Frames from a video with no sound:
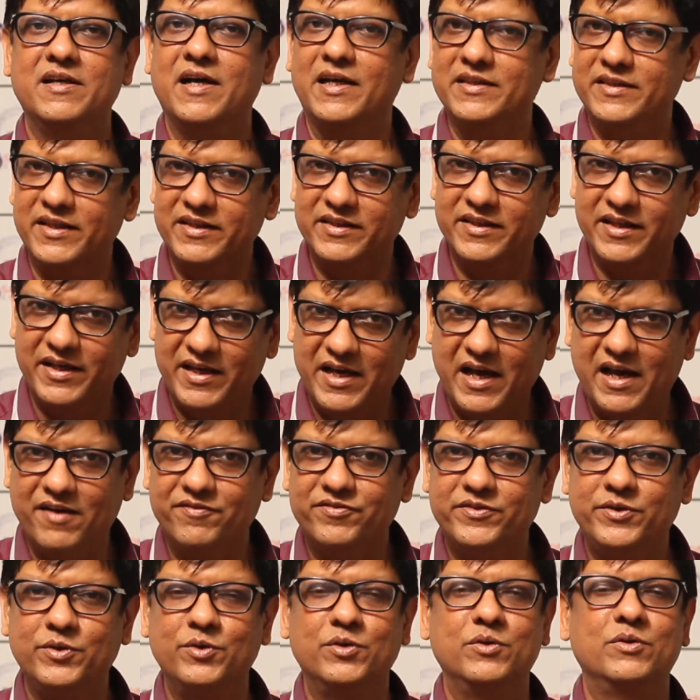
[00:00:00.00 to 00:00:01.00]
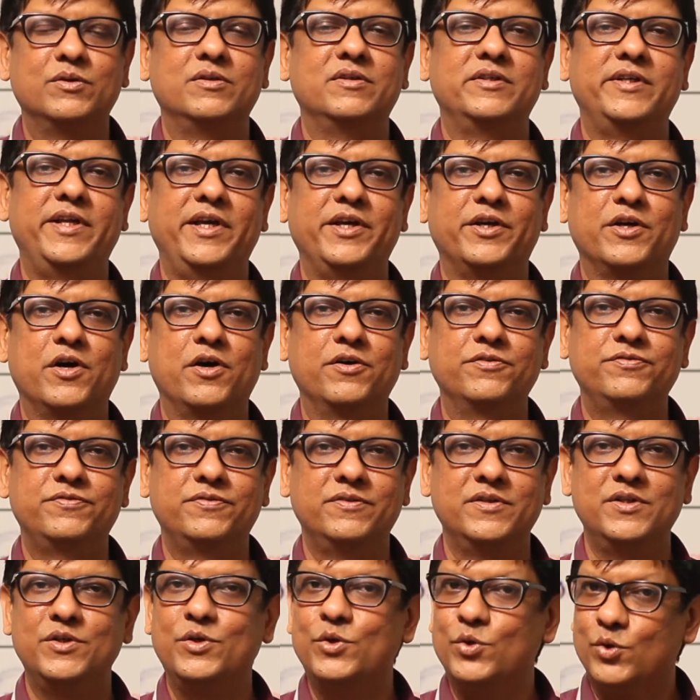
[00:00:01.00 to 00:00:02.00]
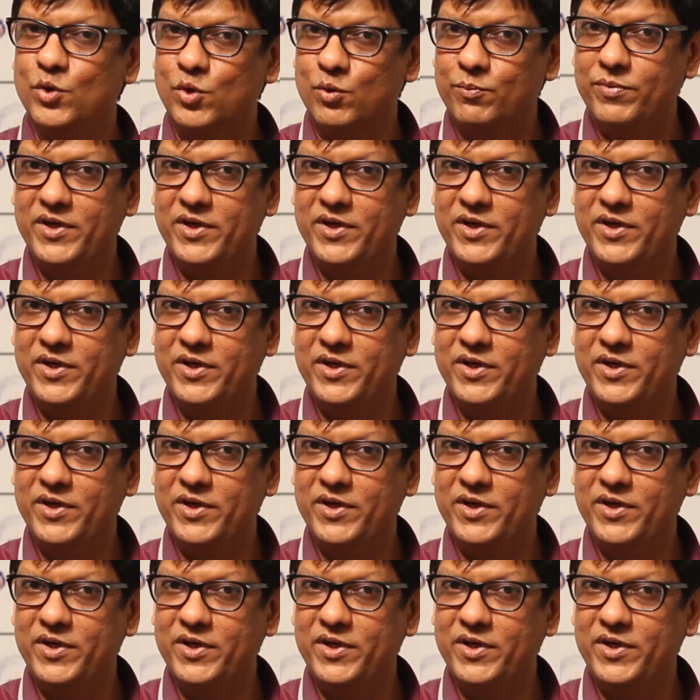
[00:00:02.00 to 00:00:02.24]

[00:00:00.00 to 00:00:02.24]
I think they have to take off.